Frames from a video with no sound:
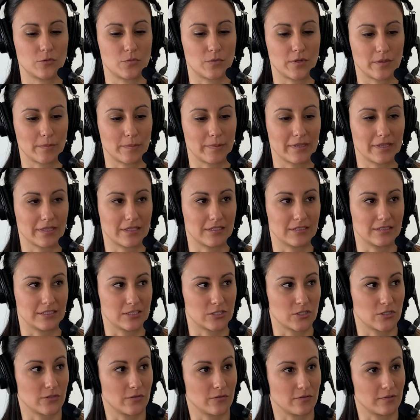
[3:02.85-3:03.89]
to work with a
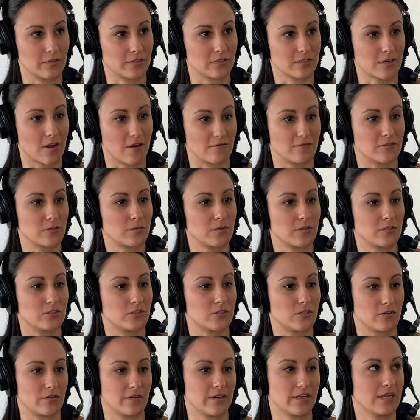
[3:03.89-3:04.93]
clinician who feels comfortable
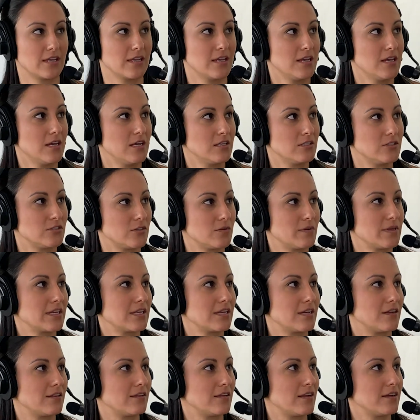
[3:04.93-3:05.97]
during
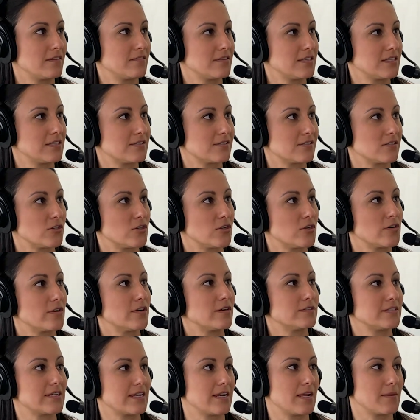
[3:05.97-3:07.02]
doing a lot of these
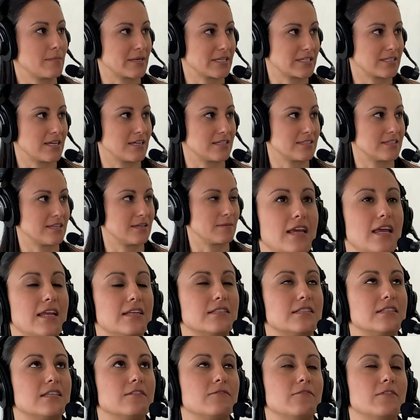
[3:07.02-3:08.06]
neurodynamic testing
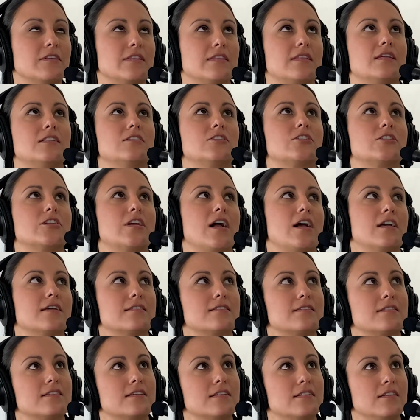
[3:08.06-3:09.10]
and different than
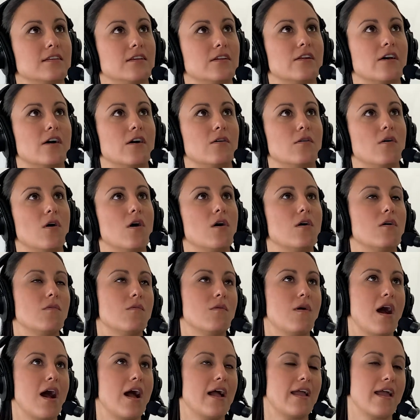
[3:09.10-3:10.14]
just, you know,
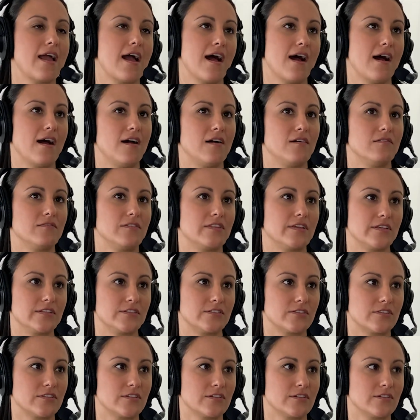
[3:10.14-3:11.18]
oh, I have
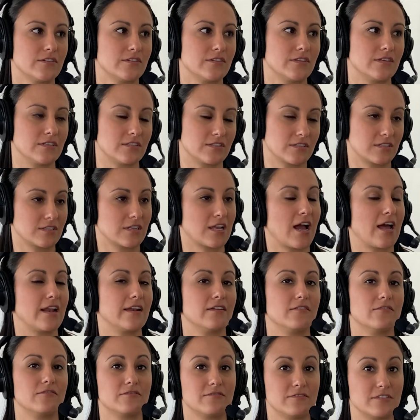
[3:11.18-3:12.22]
this this kind
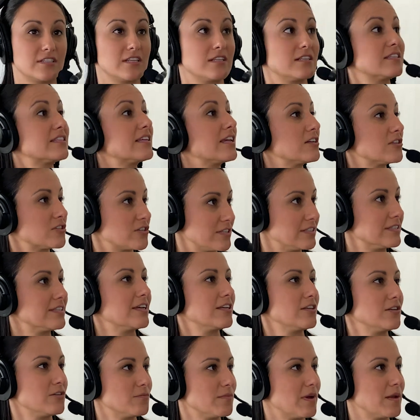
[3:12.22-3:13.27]
of sensation
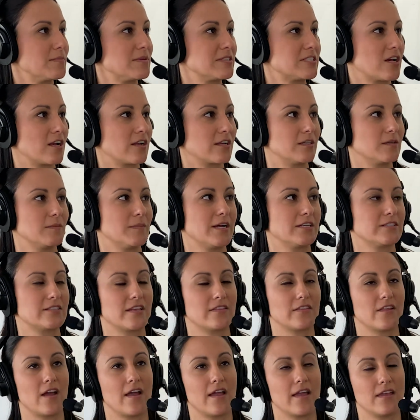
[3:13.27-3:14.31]
that you might be talking about
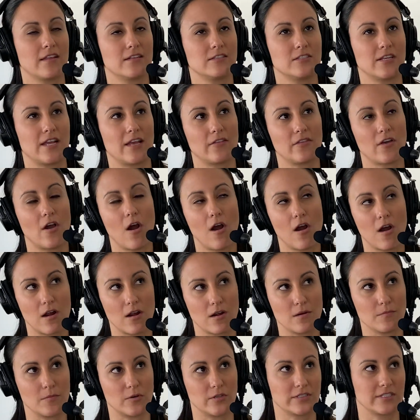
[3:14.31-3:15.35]
down the down the
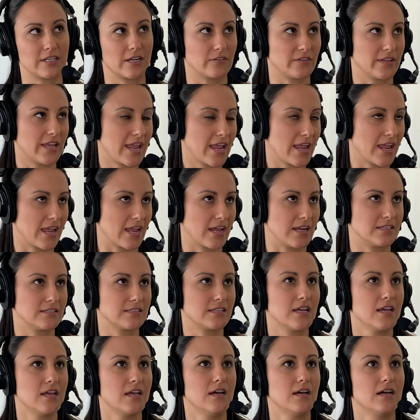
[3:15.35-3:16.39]
arm or down the
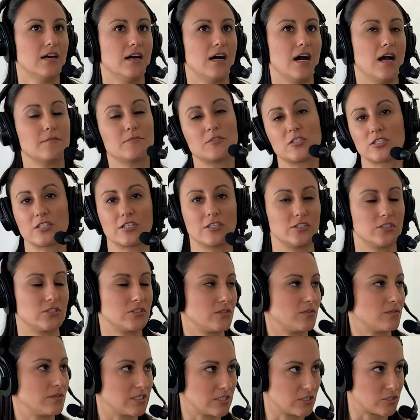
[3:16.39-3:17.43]
hand. I'm just going to
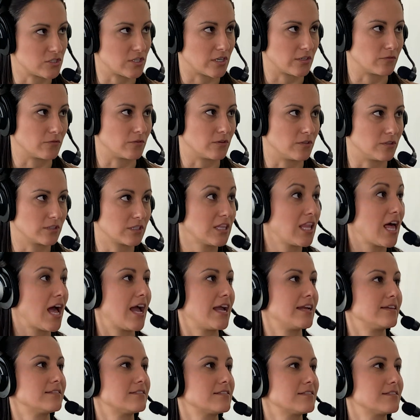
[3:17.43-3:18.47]
do these general
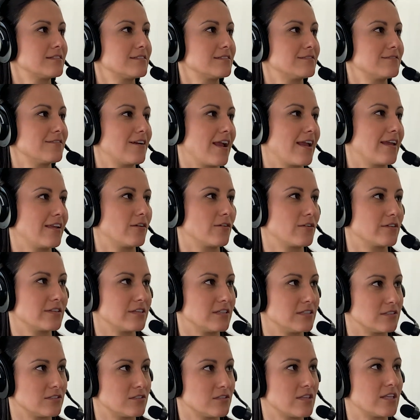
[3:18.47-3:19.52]
glides, right? Or
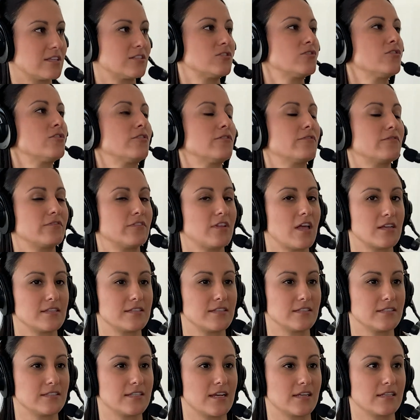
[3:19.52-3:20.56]
these yeah. this nerve
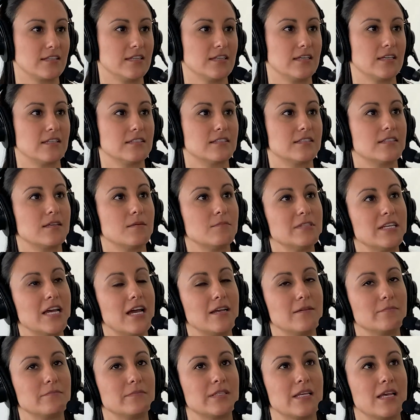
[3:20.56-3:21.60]
flossing technique. And
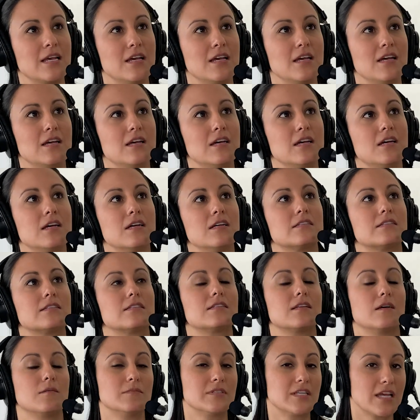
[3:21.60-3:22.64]
sometimes
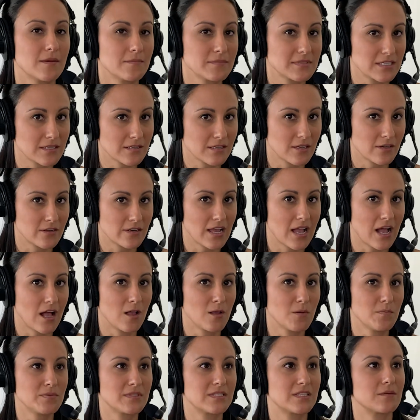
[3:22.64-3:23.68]
sometimes it could
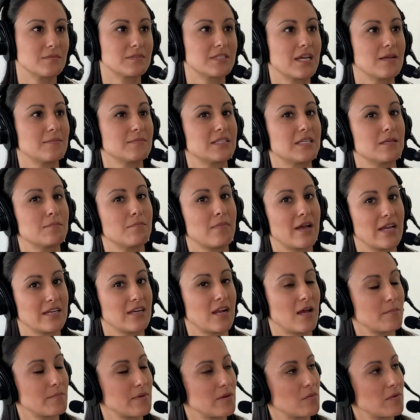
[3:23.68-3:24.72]
help, sometimes it might
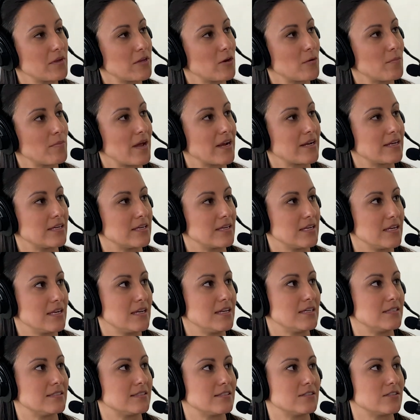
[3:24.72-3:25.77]
not be what your body
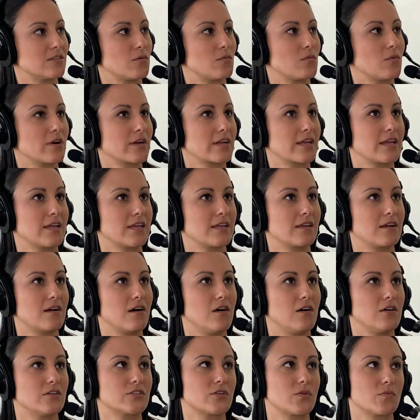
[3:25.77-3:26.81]
needs. And so working
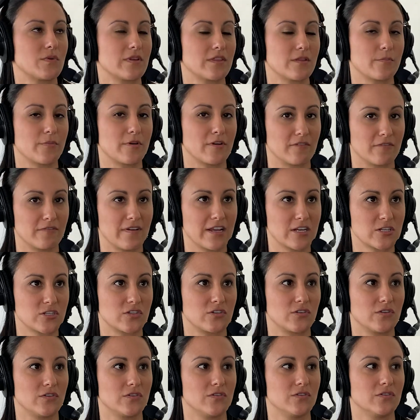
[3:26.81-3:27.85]
also with a
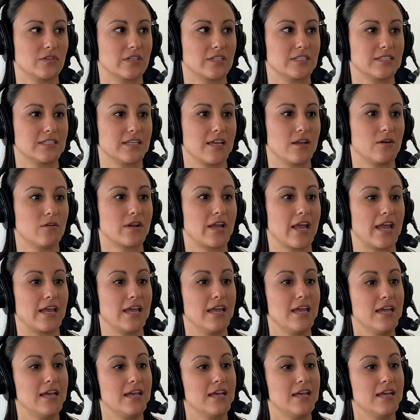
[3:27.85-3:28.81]
professional who can say, okay,